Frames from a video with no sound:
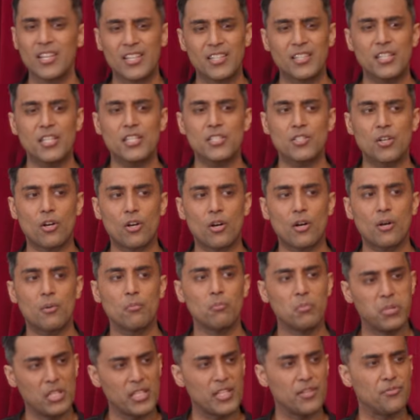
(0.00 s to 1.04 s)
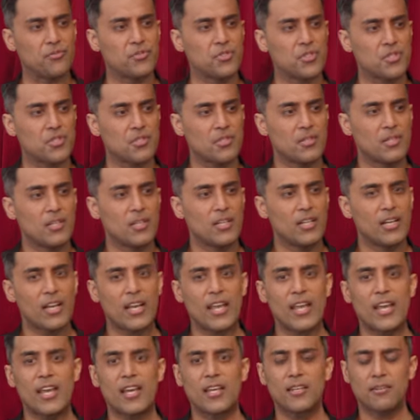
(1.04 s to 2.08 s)
These are beliefs.
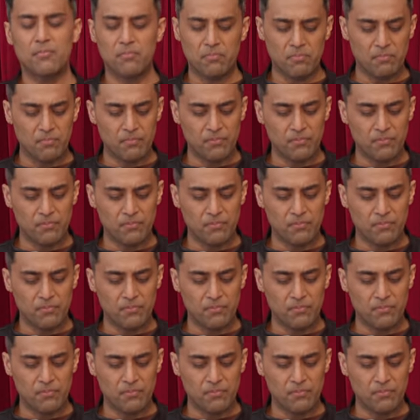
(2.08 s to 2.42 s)
And